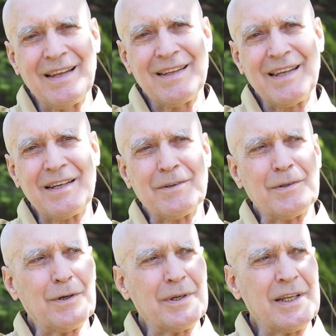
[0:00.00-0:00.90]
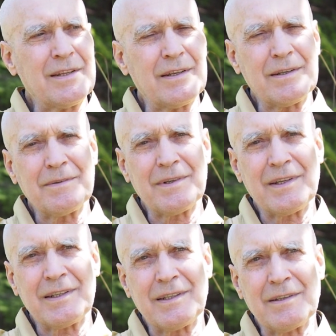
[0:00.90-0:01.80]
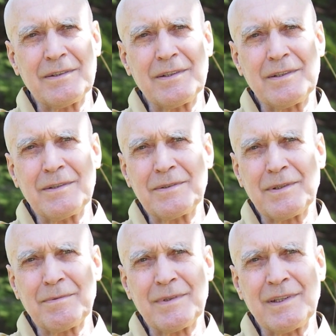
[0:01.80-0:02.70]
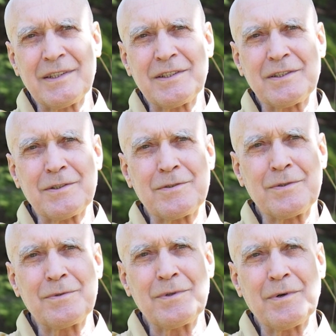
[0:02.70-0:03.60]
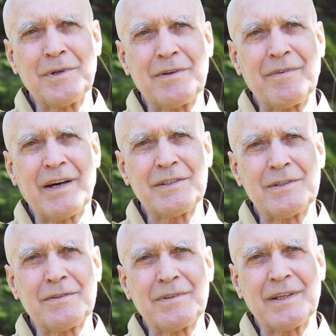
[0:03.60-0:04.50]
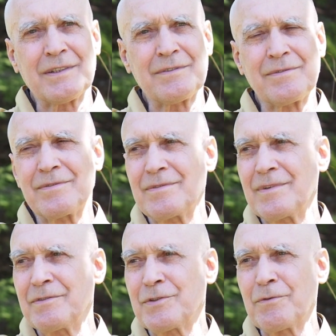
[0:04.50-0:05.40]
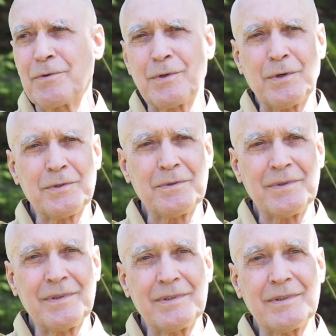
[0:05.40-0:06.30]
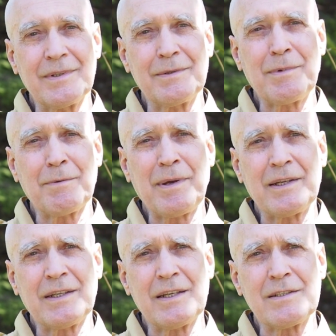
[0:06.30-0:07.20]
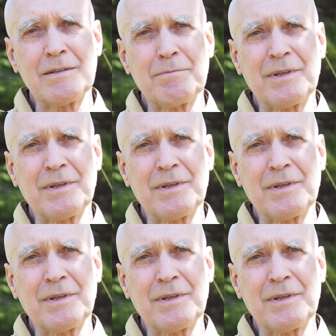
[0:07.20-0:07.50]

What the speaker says: They don't know anything. What are they telling you to do? Something? Unless it's a true knowing advisor, if like if Shifu told you, then you better pay attention.